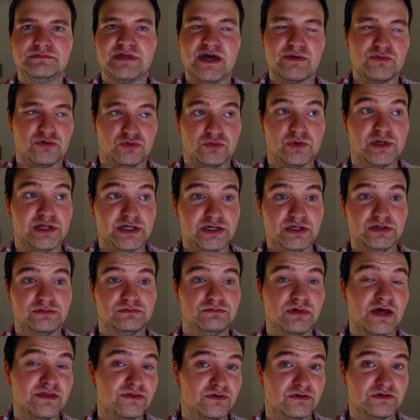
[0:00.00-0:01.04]
they were really,
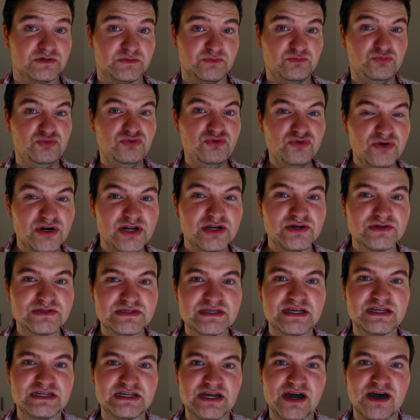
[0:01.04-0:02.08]
I thought it was pretty good
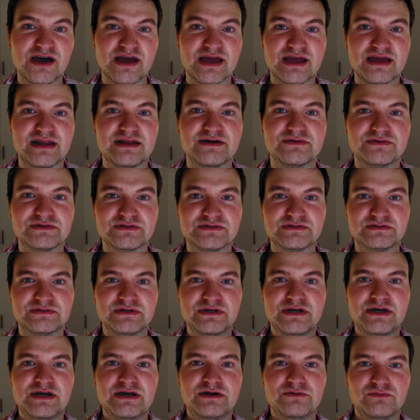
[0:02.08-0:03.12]
CGI. And it was
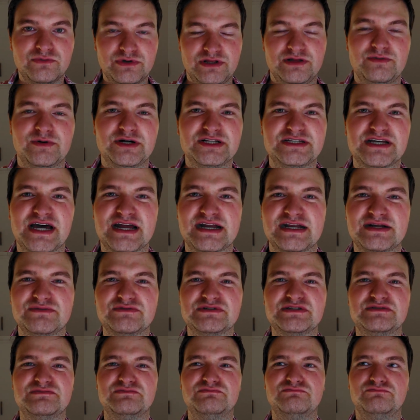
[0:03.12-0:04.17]
really well done. And it
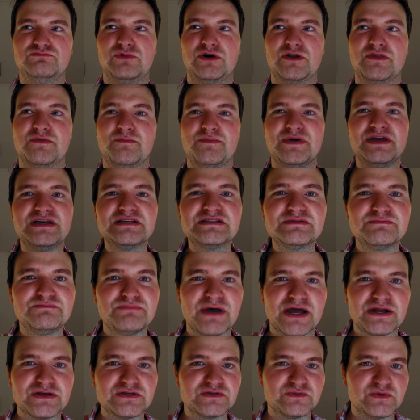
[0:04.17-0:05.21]
was one of the
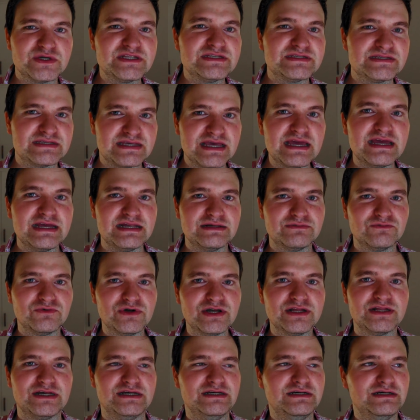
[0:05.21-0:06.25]
biggest battles we'd seen,
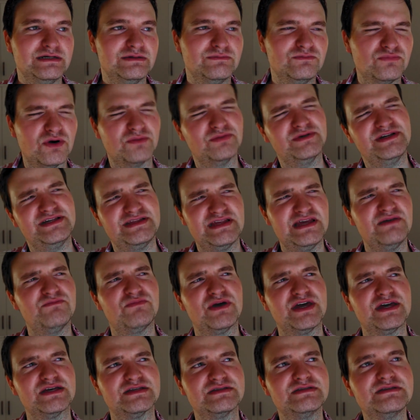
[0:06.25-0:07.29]
really. Probably the
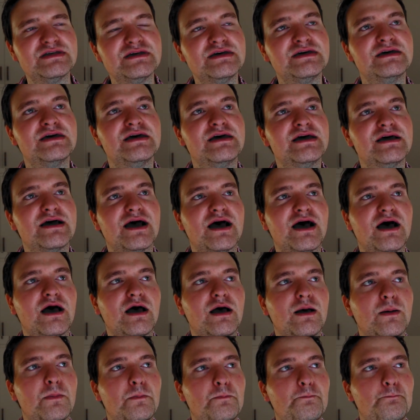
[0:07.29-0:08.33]
biggest.
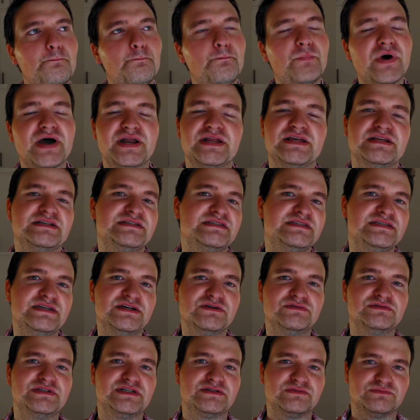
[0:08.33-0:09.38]
But it
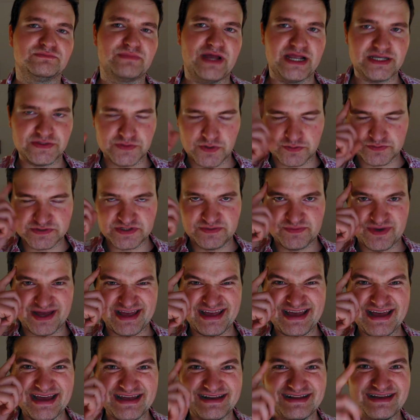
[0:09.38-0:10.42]
still didn't match what was in
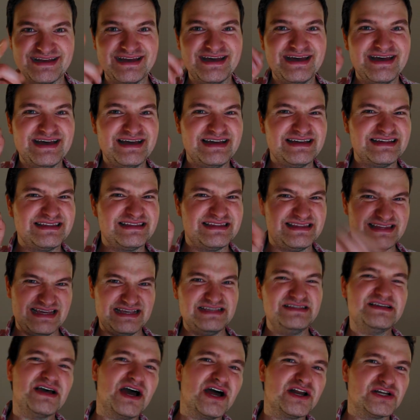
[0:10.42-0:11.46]
my head.
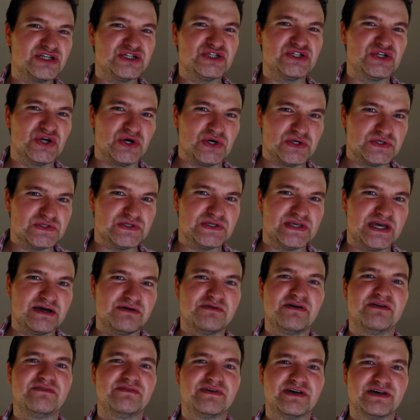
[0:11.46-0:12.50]
These kind of shots,
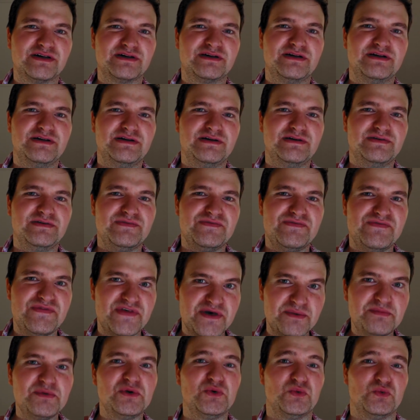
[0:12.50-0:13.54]
however,
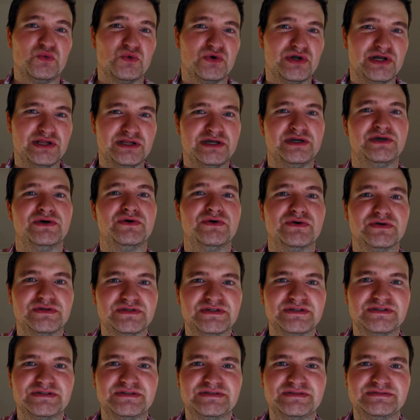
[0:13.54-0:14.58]
they've been really good.
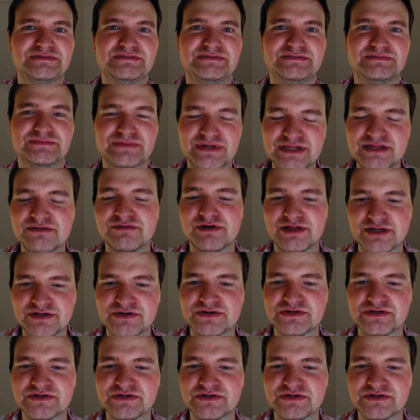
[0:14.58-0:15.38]
Really, really